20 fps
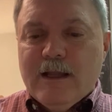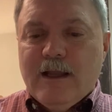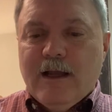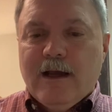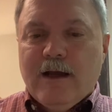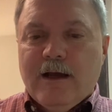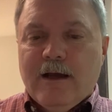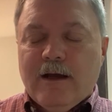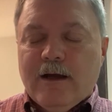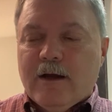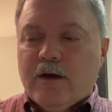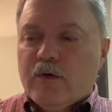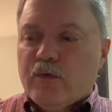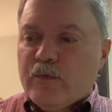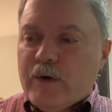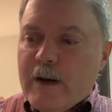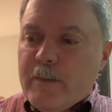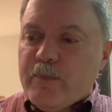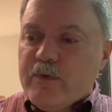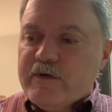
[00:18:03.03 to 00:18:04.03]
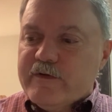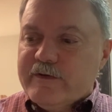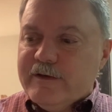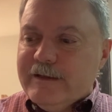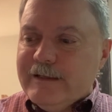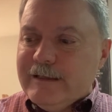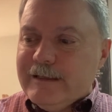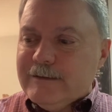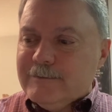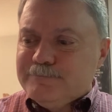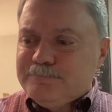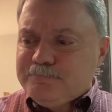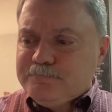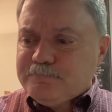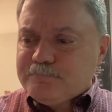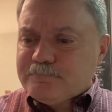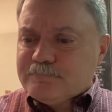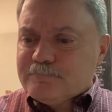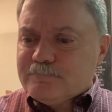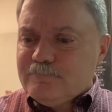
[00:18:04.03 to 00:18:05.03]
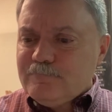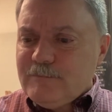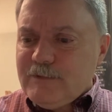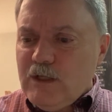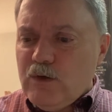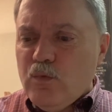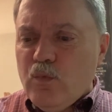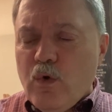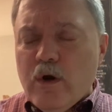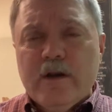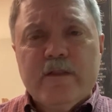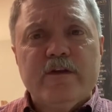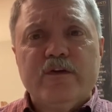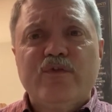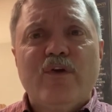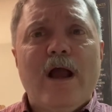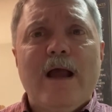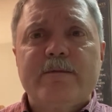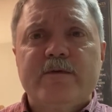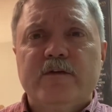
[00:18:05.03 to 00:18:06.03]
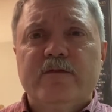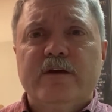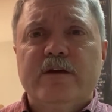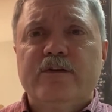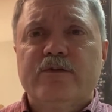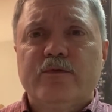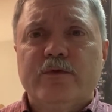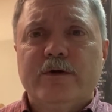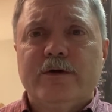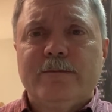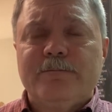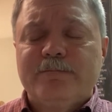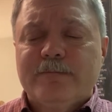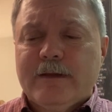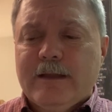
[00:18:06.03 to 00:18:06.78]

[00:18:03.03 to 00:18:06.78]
representing one of the tribes of Israel.